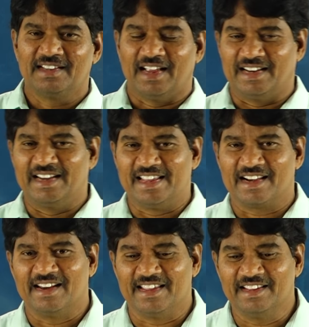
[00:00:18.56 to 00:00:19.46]
and
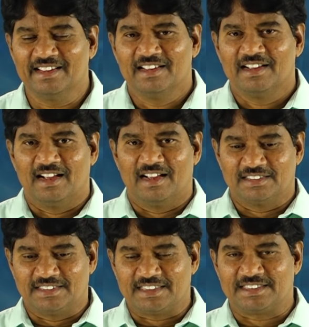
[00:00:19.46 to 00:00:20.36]
nearly
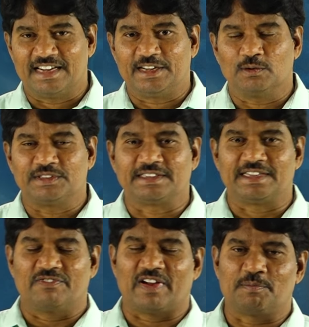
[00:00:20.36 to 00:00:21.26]
60 to
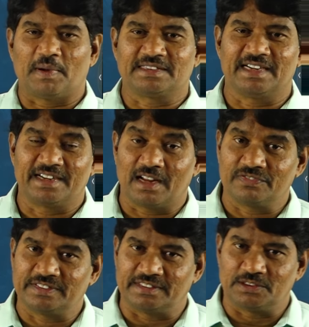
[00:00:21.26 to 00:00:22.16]
65%
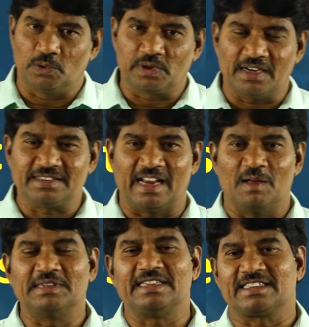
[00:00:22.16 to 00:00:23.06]
of total
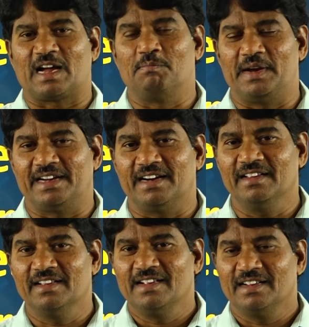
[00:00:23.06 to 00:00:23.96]
syllabus is completed,
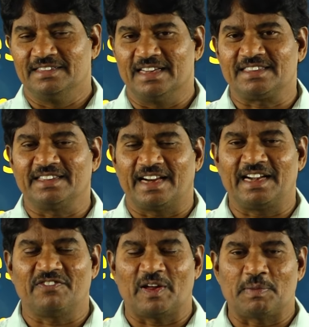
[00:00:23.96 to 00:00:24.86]
just
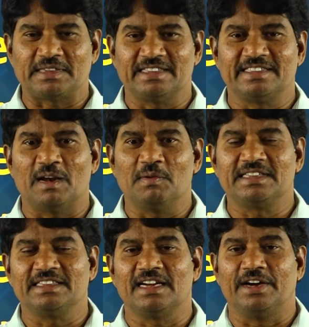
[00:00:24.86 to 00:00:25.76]
35%
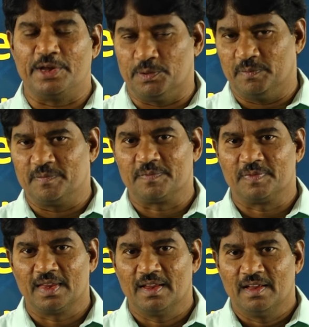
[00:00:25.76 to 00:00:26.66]
syllabus is due.
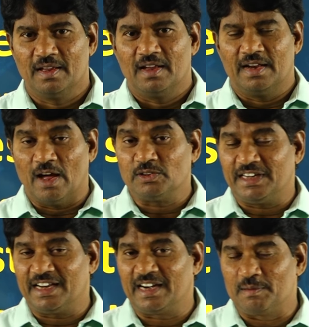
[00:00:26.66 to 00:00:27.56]
Now
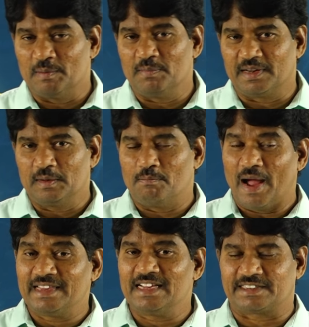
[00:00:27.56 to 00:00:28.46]
children, remember,
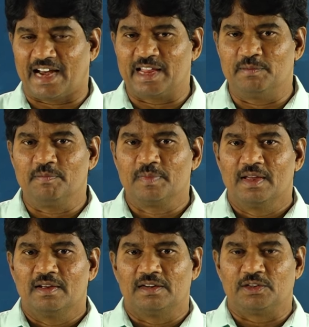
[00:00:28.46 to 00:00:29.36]
by this time
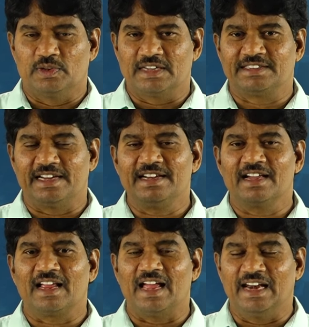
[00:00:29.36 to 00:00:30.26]
to the
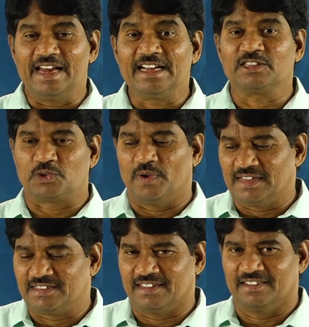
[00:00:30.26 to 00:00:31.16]
senior elite
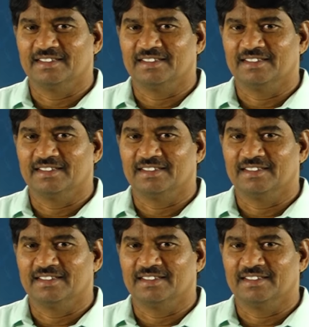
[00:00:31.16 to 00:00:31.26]
students,